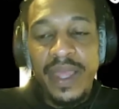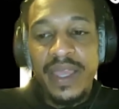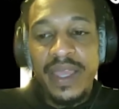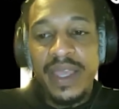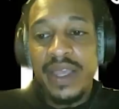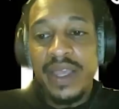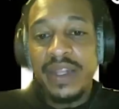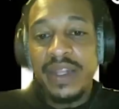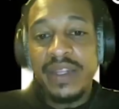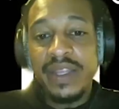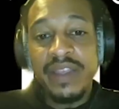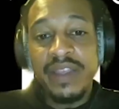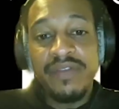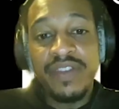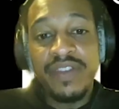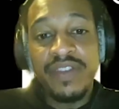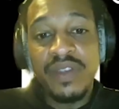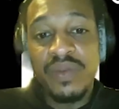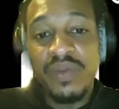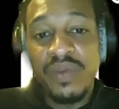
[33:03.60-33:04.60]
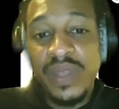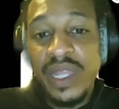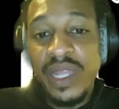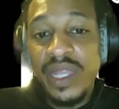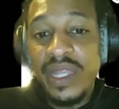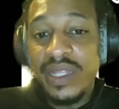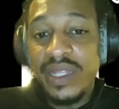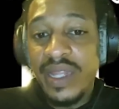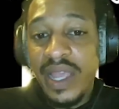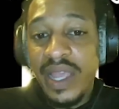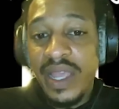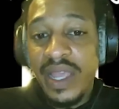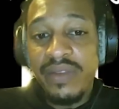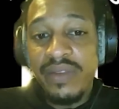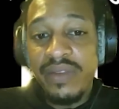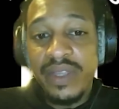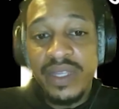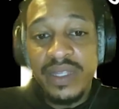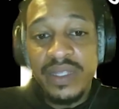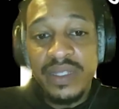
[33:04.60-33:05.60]
And if you're weak in that
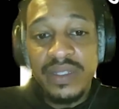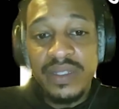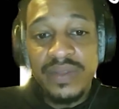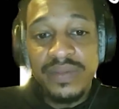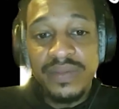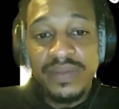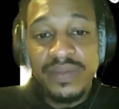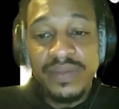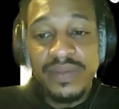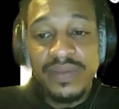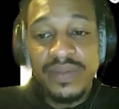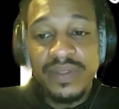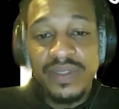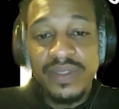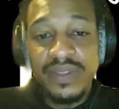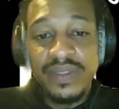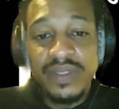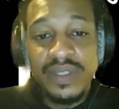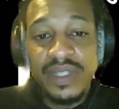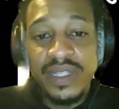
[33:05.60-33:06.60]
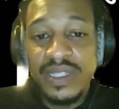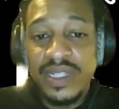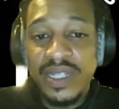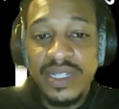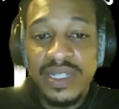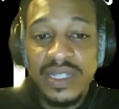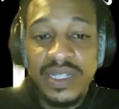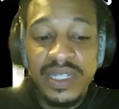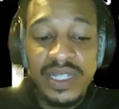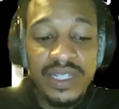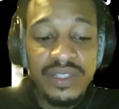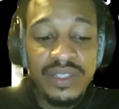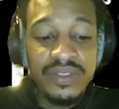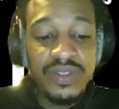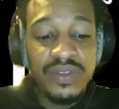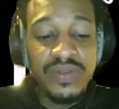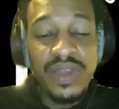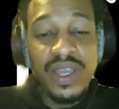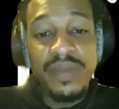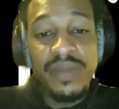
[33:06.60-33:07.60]
area, it's going to lead you
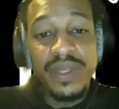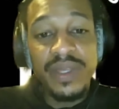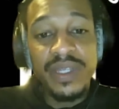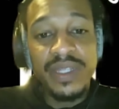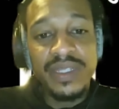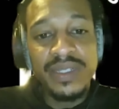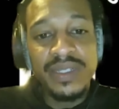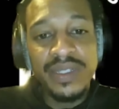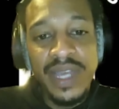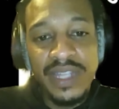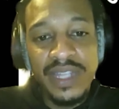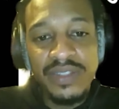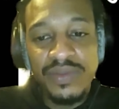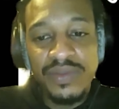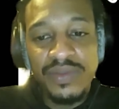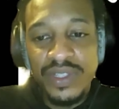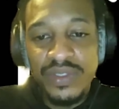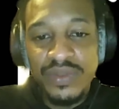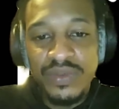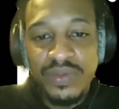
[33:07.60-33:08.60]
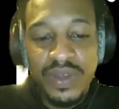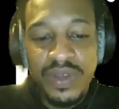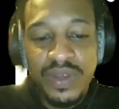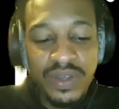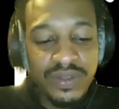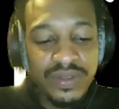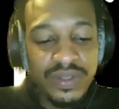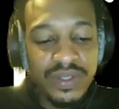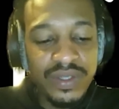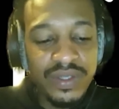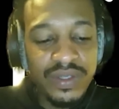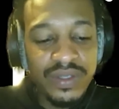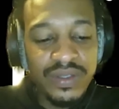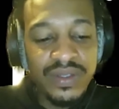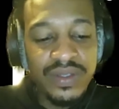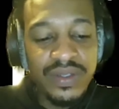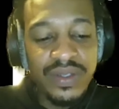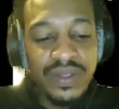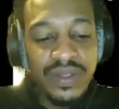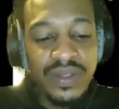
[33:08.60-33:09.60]
away, because that's what you want.
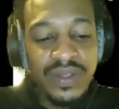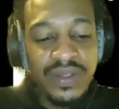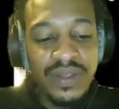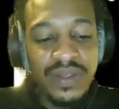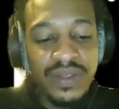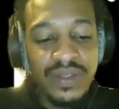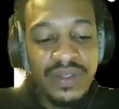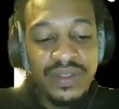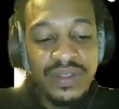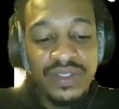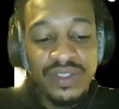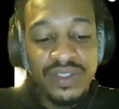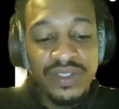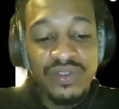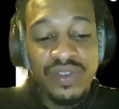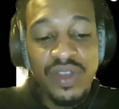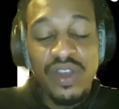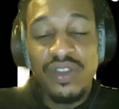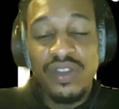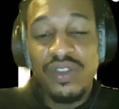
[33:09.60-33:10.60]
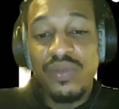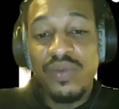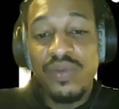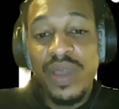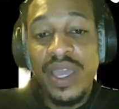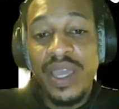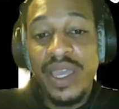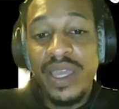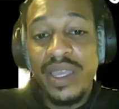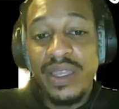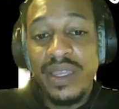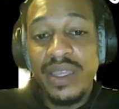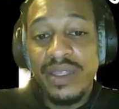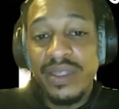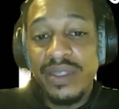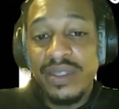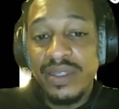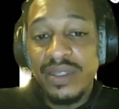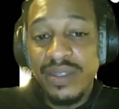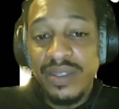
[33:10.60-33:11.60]
You're drawn away
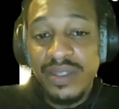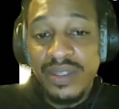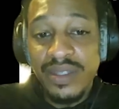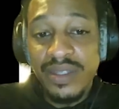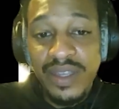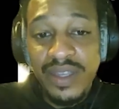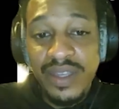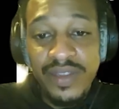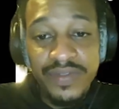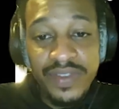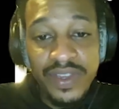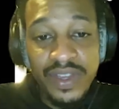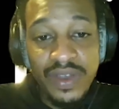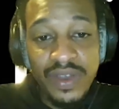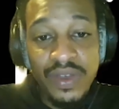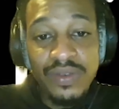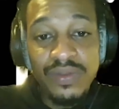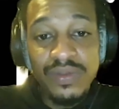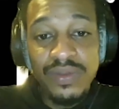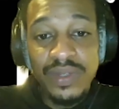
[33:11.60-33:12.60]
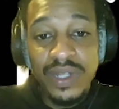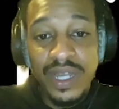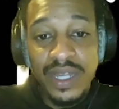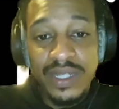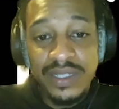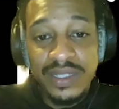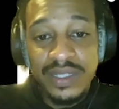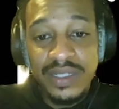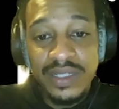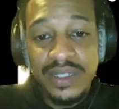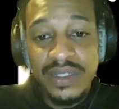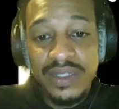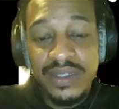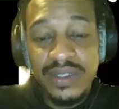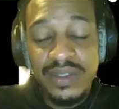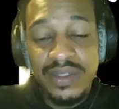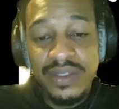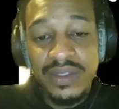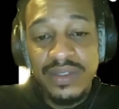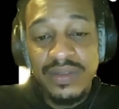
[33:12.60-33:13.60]
of your own lust,
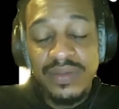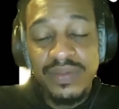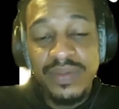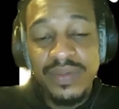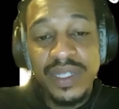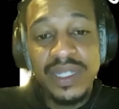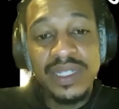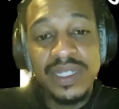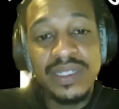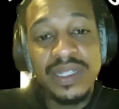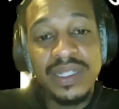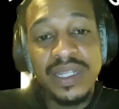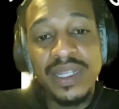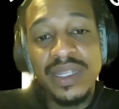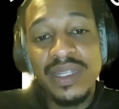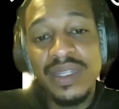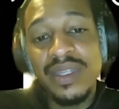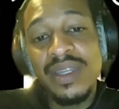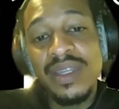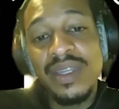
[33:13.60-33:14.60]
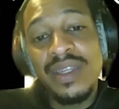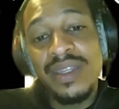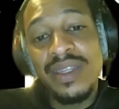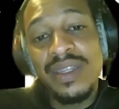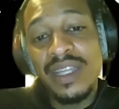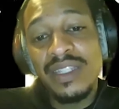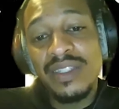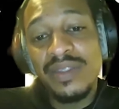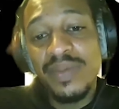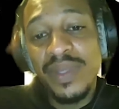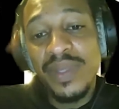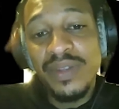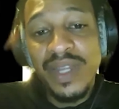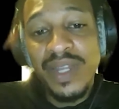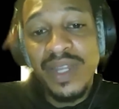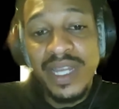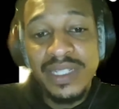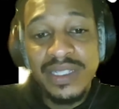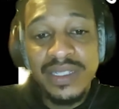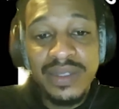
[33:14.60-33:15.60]
because that spirit
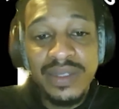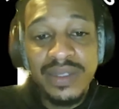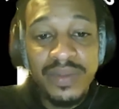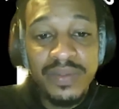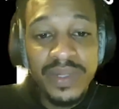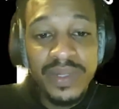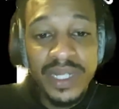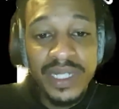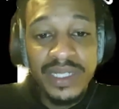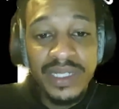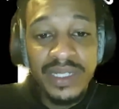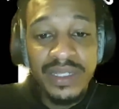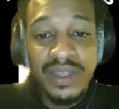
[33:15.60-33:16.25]
has a place in